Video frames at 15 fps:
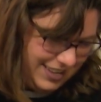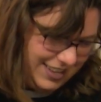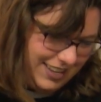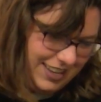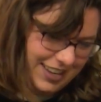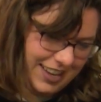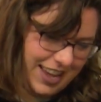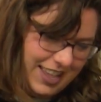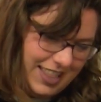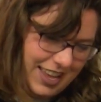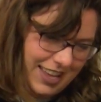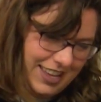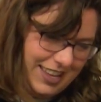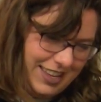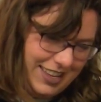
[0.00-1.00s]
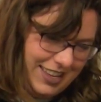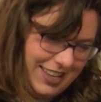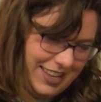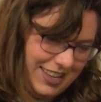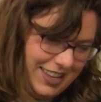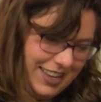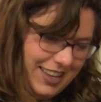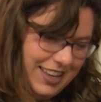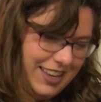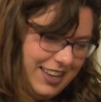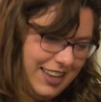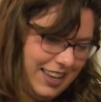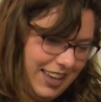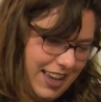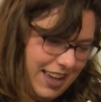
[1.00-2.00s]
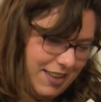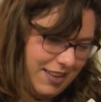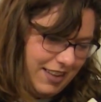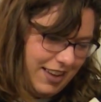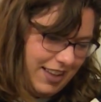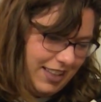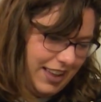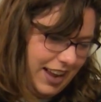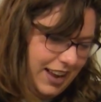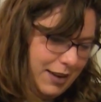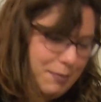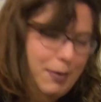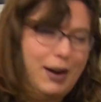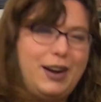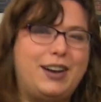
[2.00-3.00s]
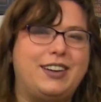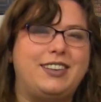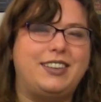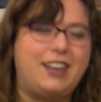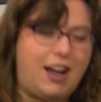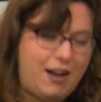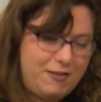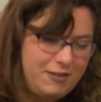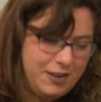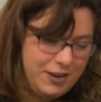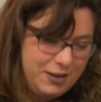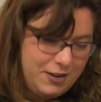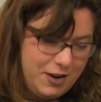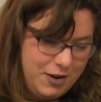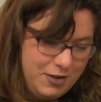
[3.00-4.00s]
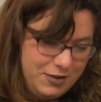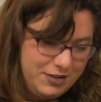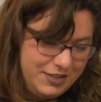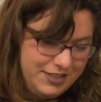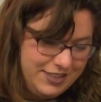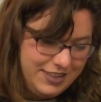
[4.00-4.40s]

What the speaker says: you got Lady Bird offering her own.